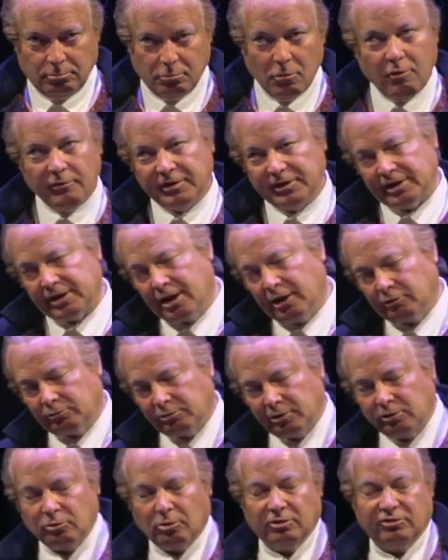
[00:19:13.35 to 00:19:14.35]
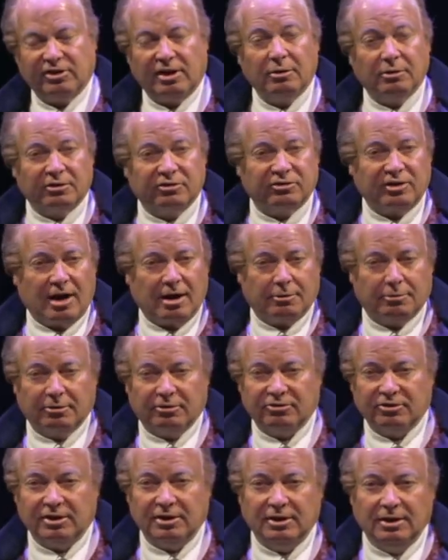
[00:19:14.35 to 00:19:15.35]
moving the country towards
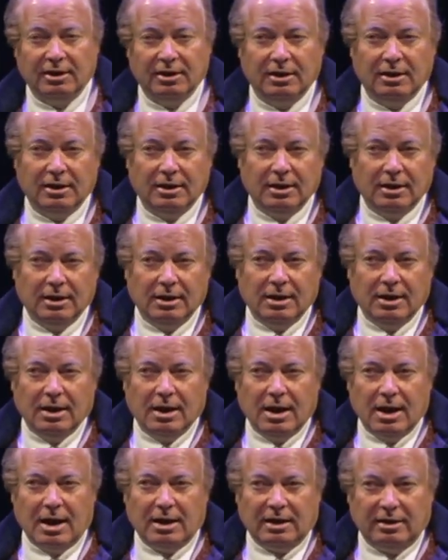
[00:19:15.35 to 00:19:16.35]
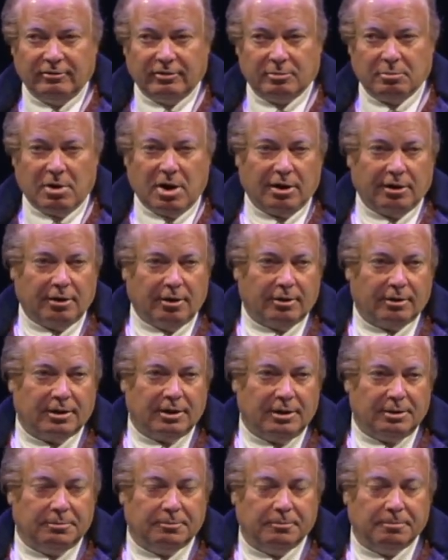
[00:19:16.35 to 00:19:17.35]
aristocracy and even
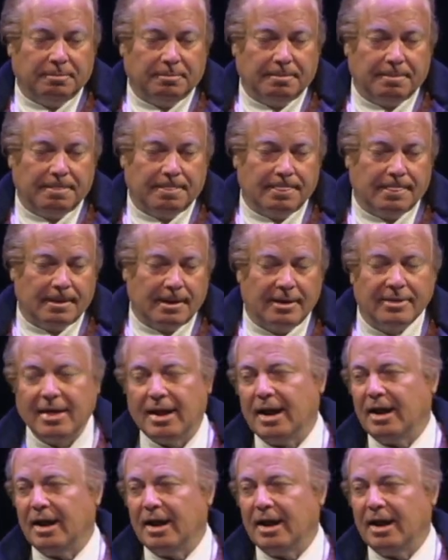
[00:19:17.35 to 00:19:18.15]
monarchy. And